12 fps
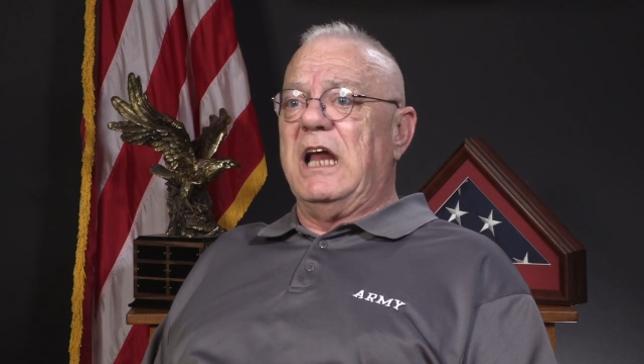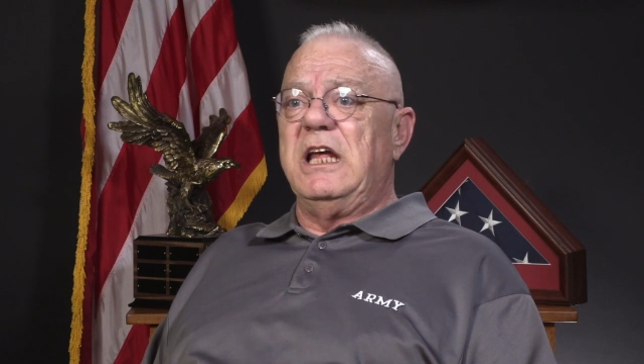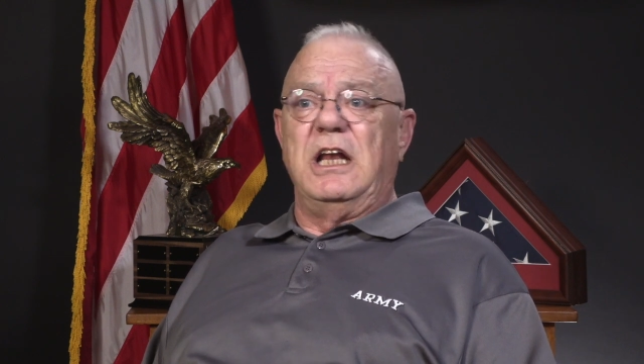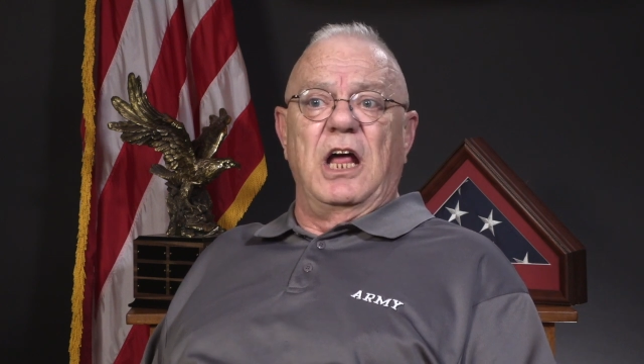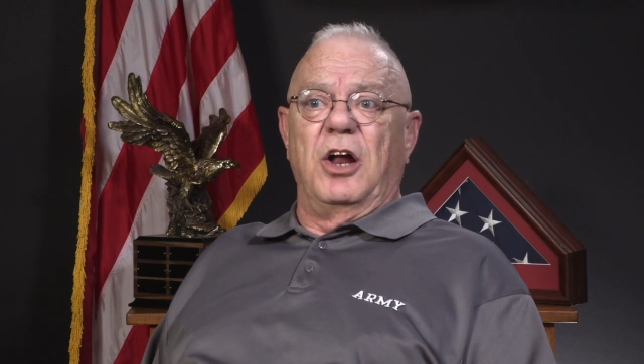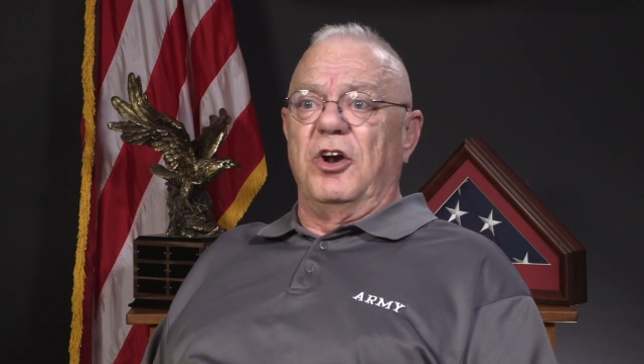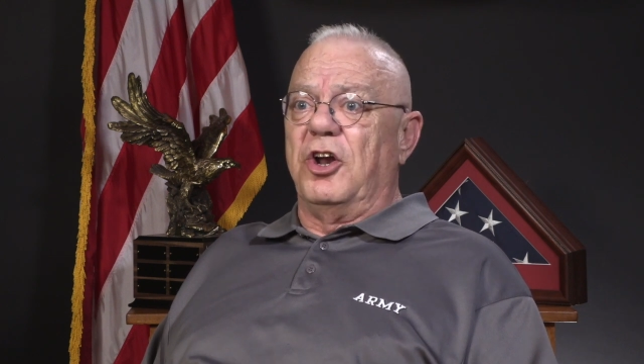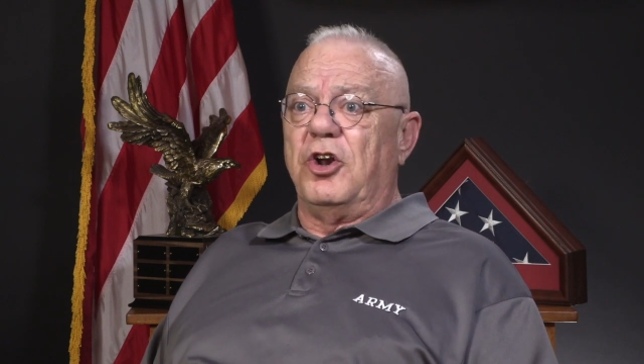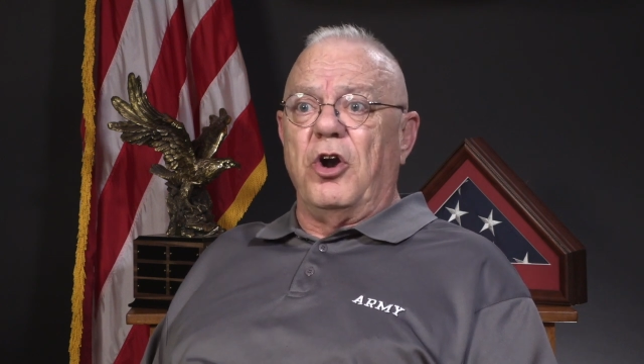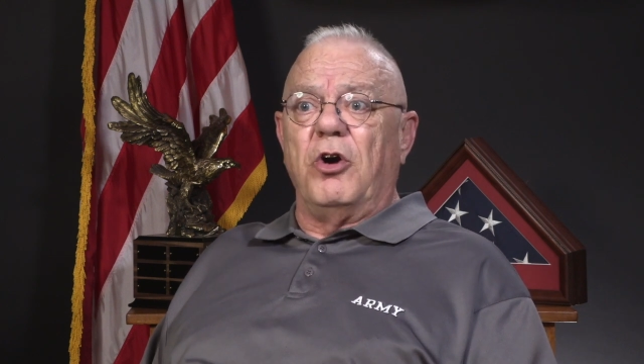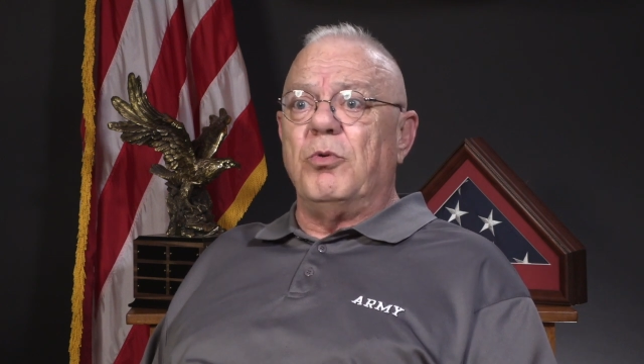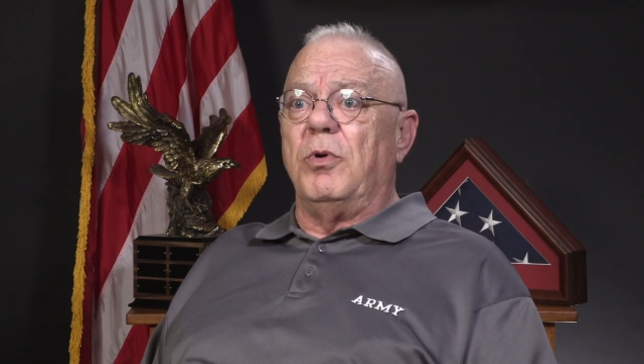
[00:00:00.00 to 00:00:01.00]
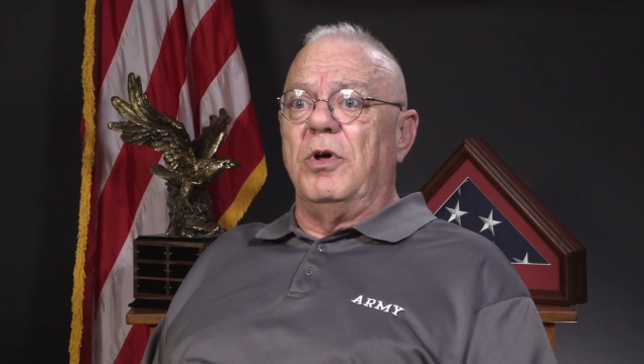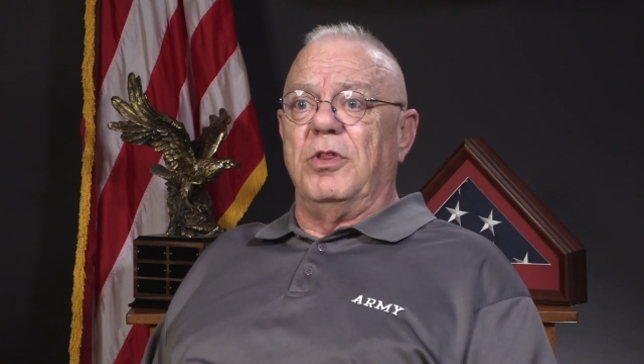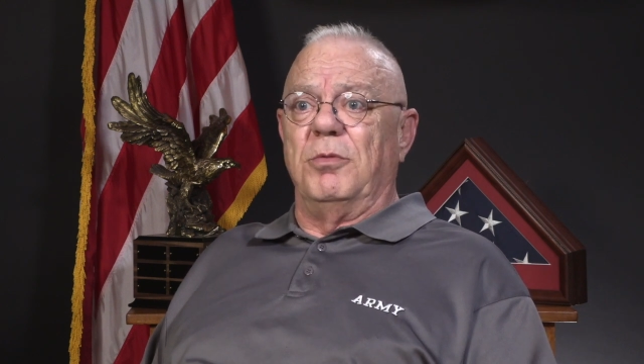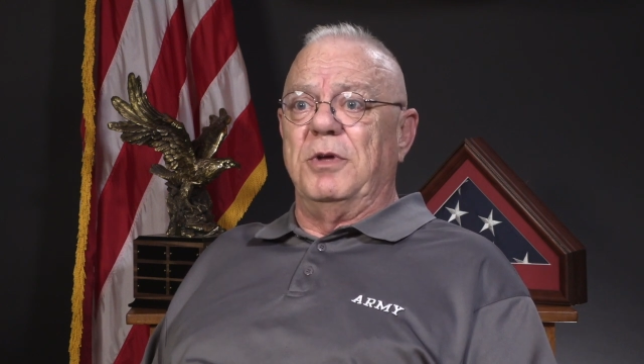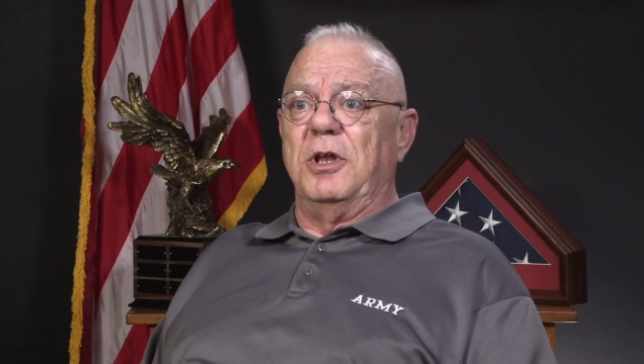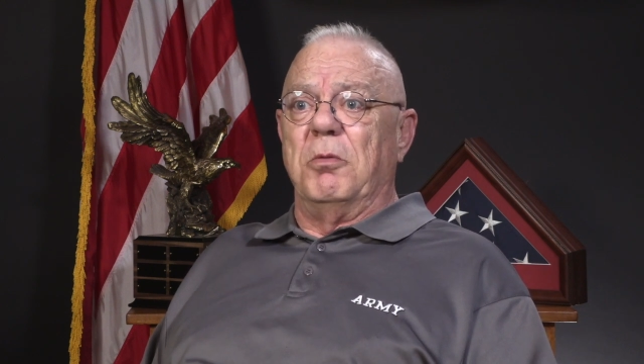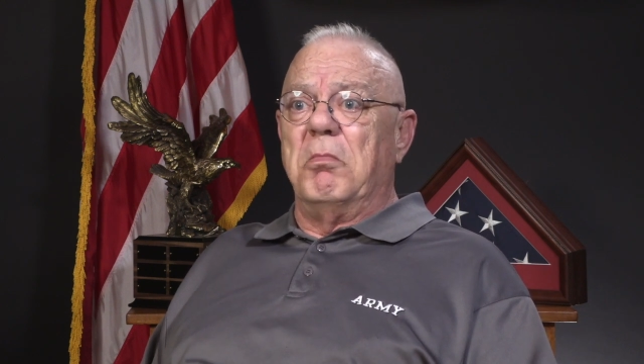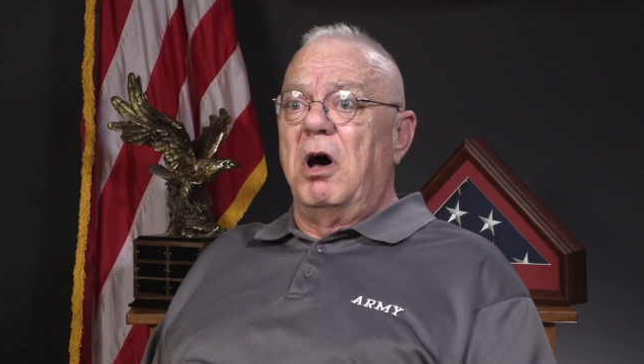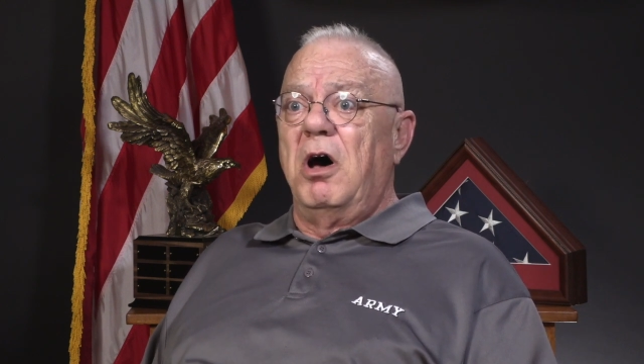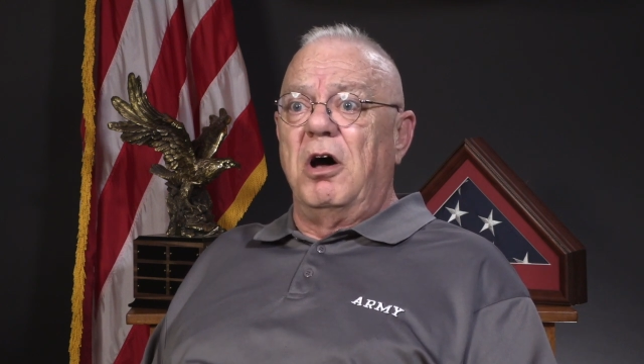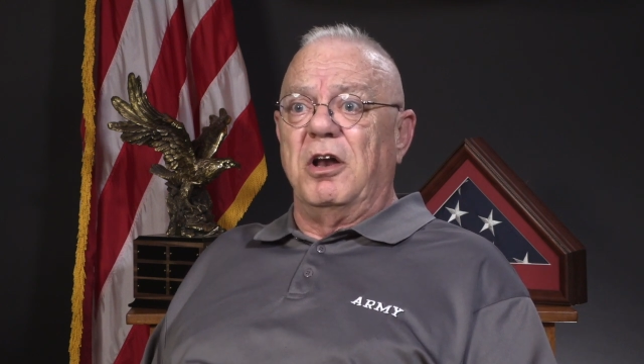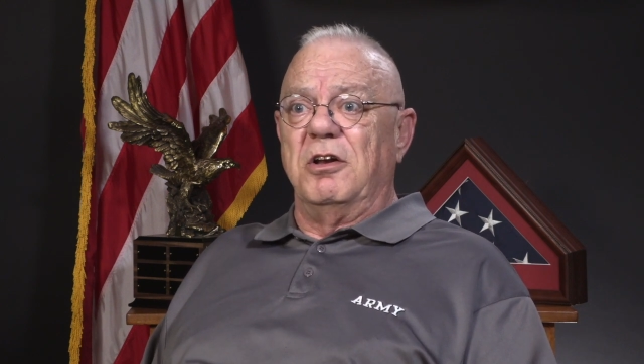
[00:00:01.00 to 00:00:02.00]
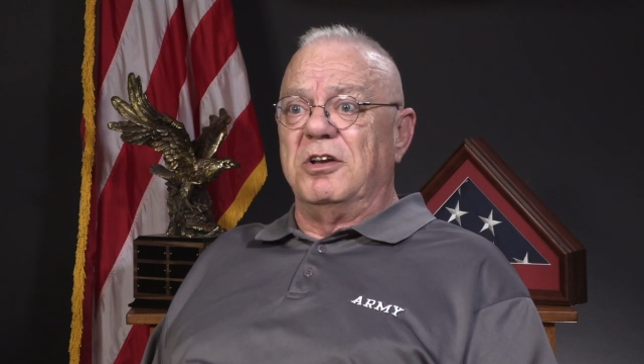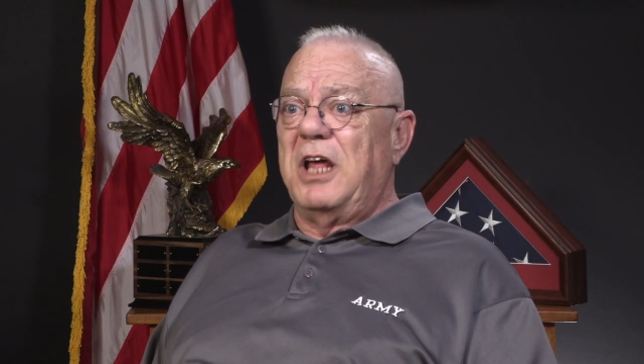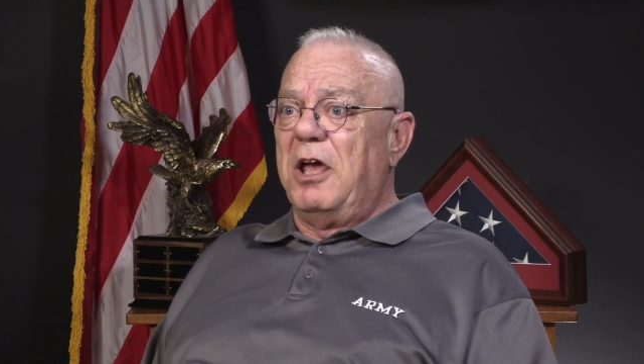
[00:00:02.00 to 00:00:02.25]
I'd get down in the dirt with them in the mud and